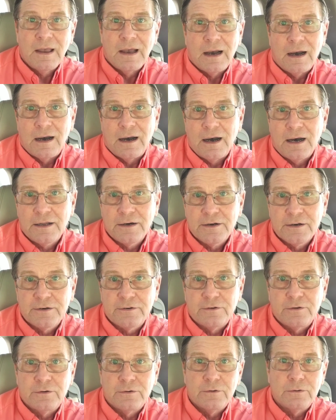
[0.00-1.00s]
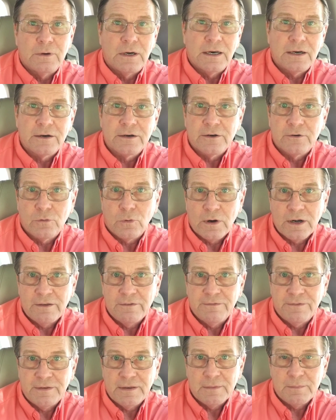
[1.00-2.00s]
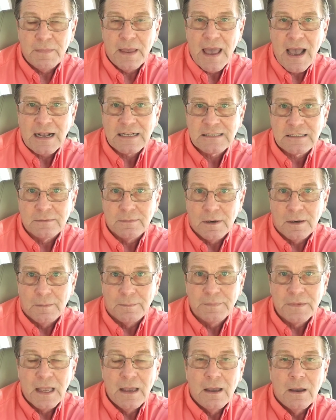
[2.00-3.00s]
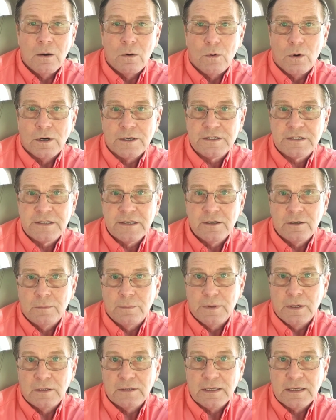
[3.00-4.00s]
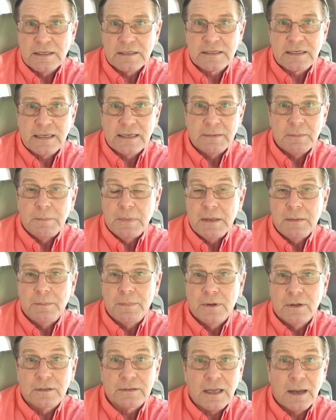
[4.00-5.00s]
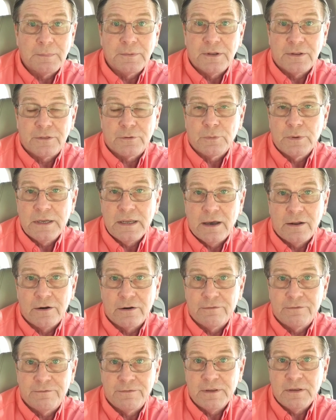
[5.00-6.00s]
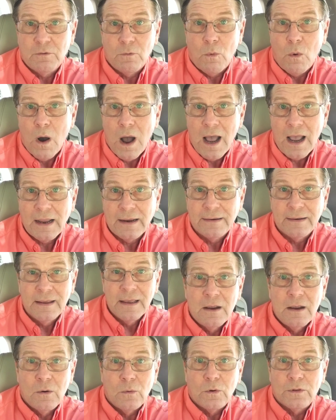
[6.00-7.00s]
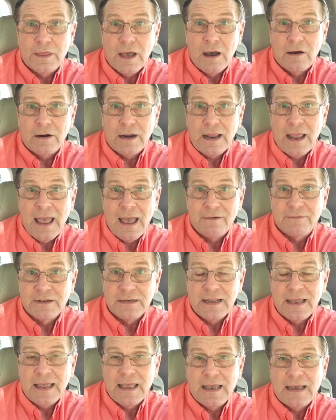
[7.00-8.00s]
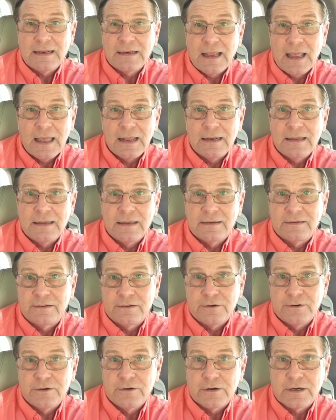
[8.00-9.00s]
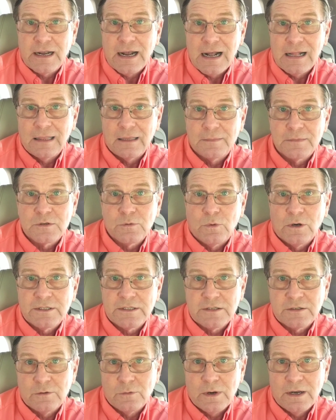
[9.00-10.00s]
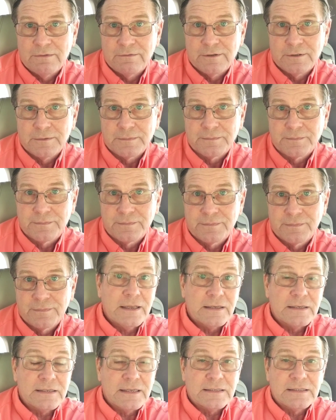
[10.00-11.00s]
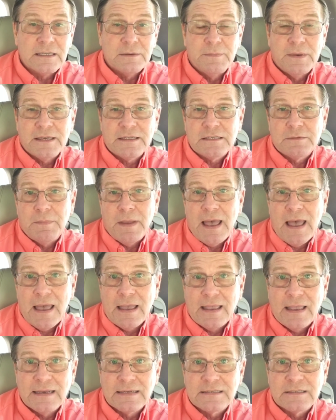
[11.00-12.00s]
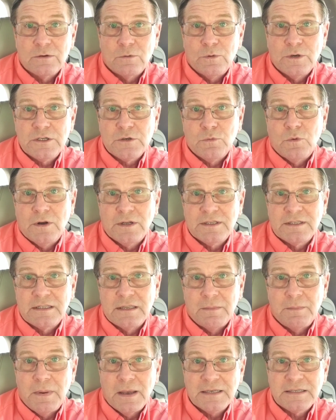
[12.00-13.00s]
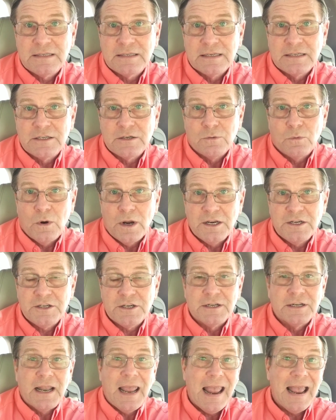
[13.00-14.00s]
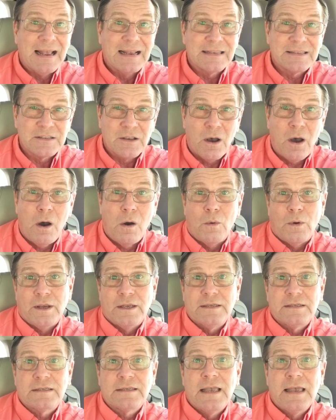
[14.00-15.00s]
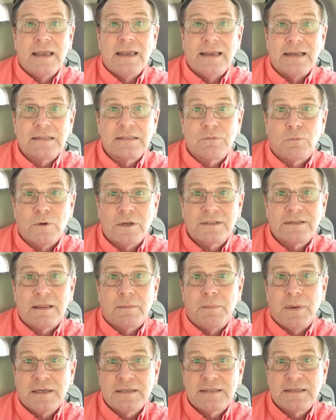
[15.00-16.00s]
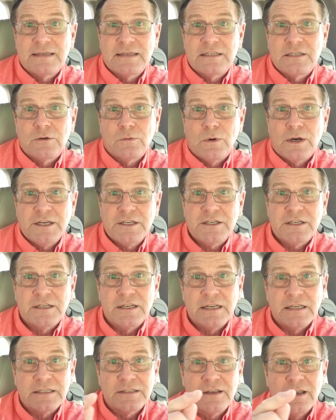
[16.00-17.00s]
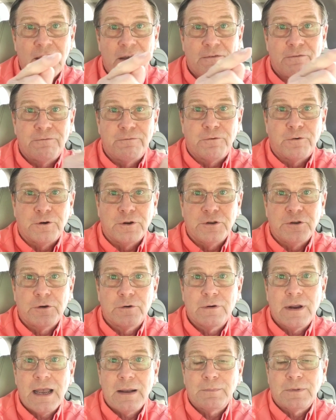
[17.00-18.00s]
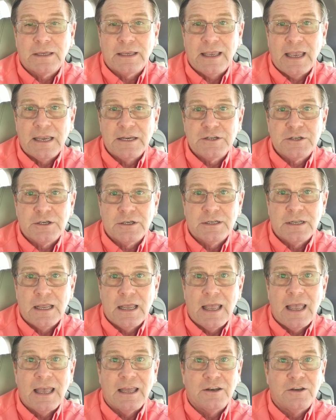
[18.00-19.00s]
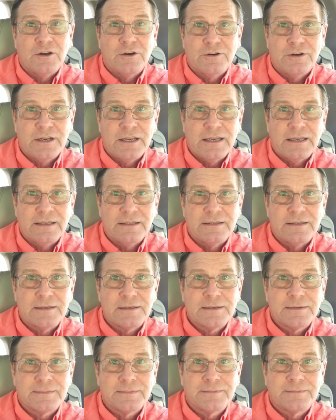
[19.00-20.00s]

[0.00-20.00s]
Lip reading: 100 to 120 feet maximum, where steel buildings can be built up to 300 feet wide without having to add any interior columns whatsoever. So it's a mixed bag as to which one's the best situation. As always, it's what the best situation is for your application and your needs.